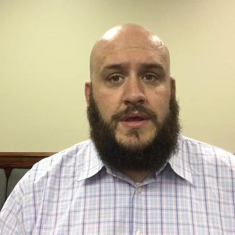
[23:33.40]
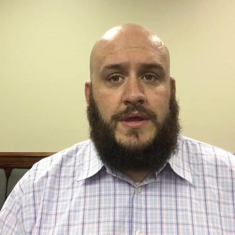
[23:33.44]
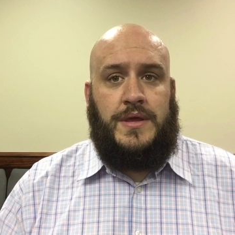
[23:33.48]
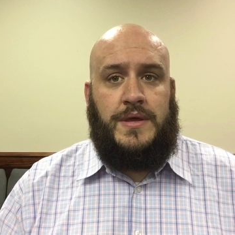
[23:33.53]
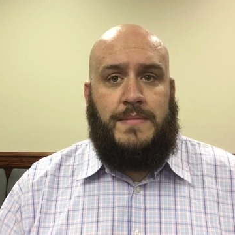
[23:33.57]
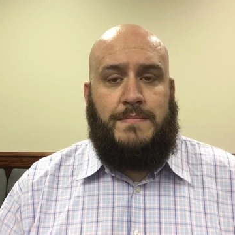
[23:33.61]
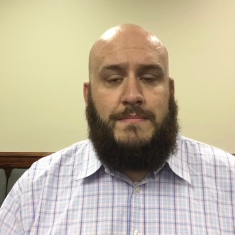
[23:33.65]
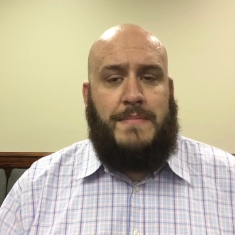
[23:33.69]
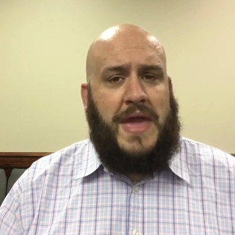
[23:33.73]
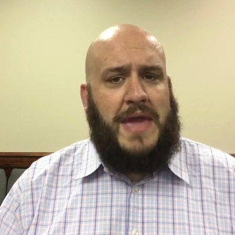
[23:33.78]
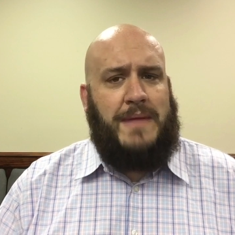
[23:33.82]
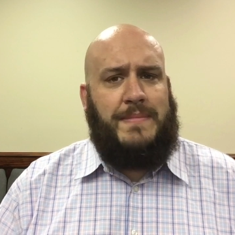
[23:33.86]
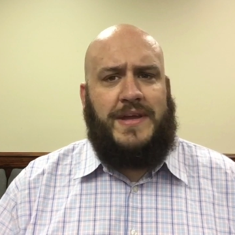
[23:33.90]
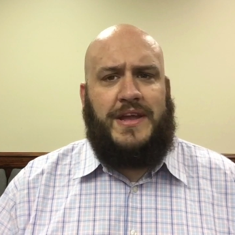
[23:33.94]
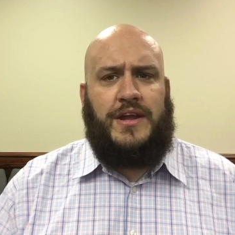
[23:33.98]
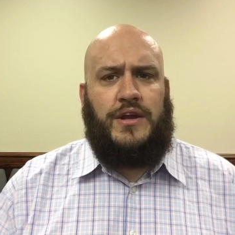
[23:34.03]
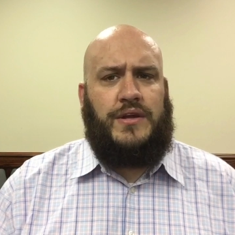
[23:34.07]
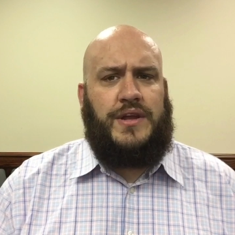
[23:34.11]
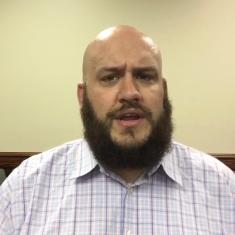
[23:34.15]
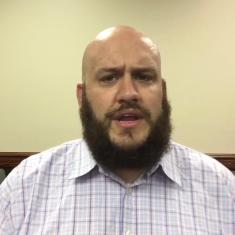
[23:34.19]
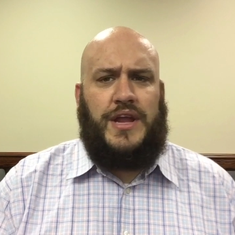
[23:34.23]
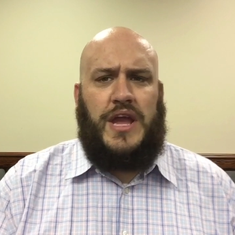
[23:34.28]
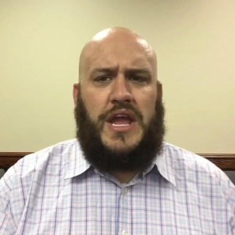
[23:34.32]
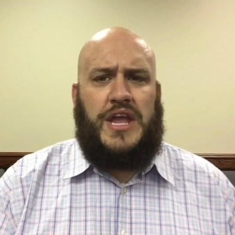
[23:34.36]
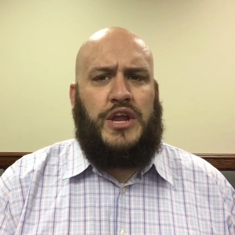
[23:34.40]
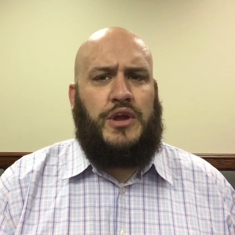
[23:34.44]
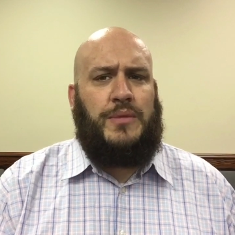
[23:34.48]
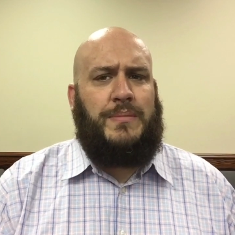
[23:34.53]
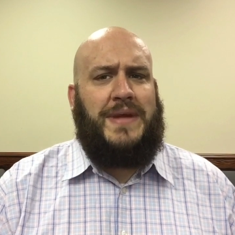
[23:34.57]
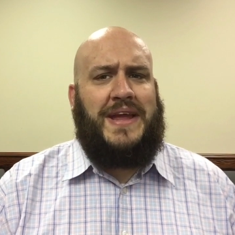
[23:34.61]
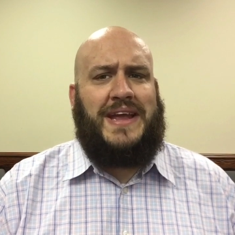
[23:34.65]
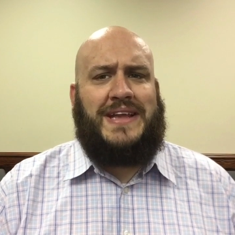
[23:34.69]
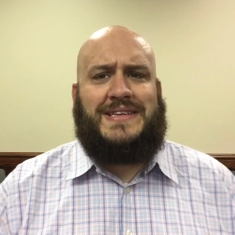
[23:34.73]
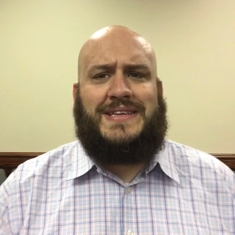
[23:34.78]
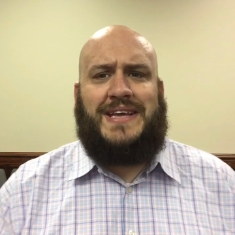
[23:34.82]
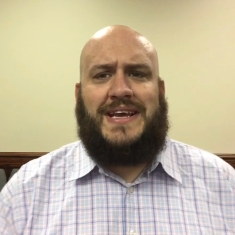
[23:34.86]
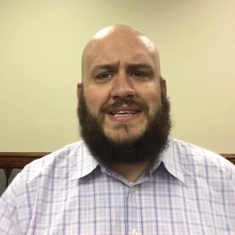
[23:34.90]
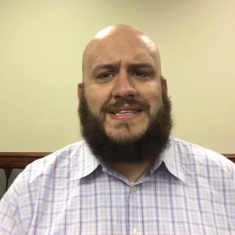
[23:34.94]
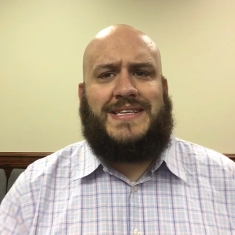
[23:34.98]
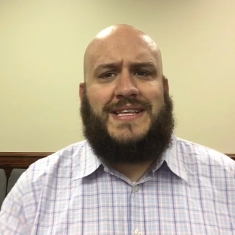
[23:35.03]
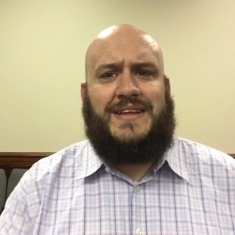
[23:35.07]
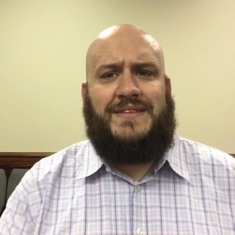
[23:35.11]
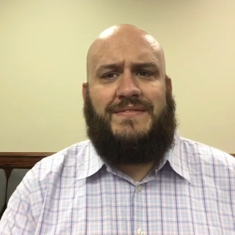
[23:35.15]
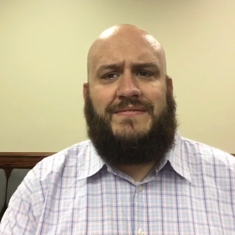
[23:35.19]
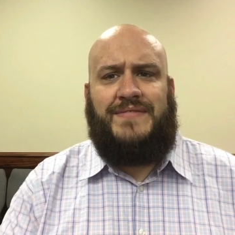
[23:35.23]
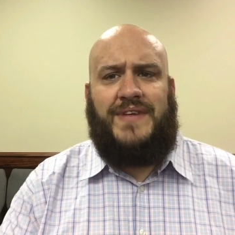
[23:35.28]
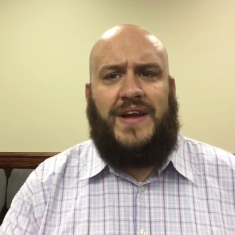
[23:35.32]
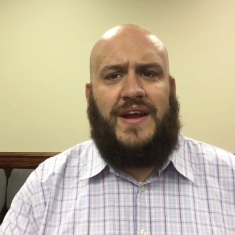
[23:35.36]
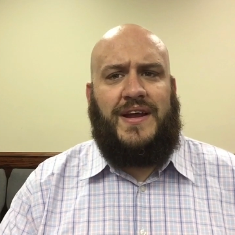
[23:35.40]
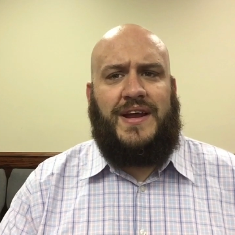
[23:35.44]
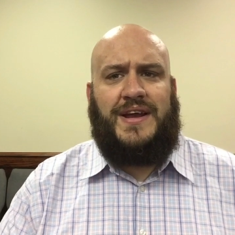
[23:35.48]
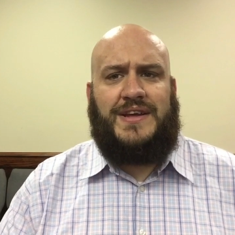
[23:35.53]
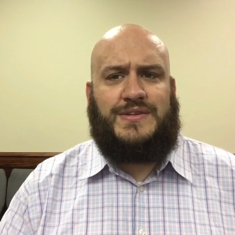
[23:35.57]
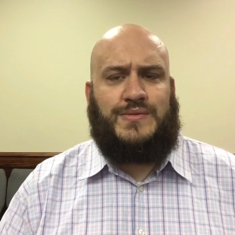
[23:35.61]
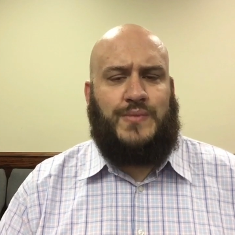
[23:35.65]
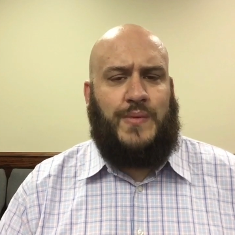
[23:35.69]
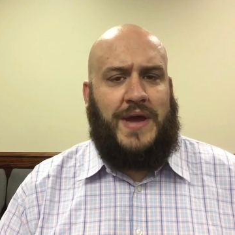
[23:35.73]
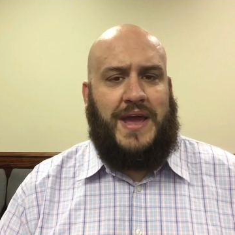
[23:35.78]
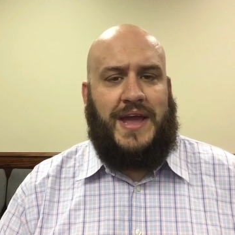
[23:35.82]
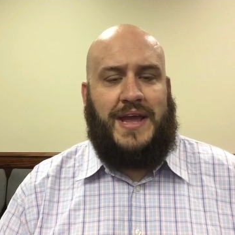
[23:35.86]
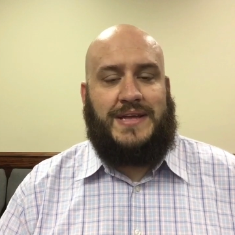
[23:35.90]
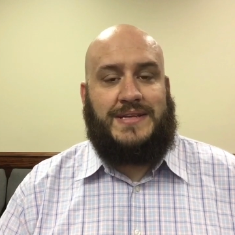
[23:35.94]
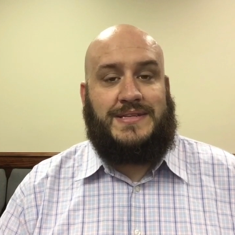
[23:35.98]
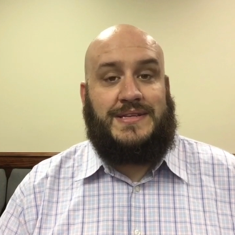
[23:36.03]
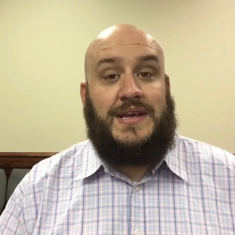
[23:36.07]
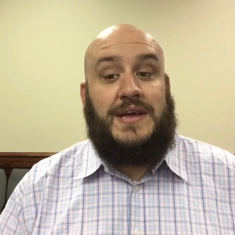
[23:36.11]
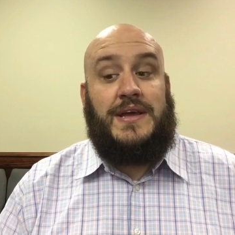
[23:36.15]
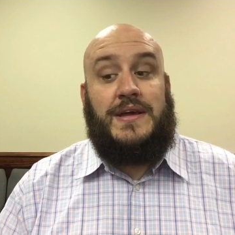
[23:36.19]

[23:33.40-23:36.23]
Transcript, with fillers: Maybe you're, you're being tested in various ways.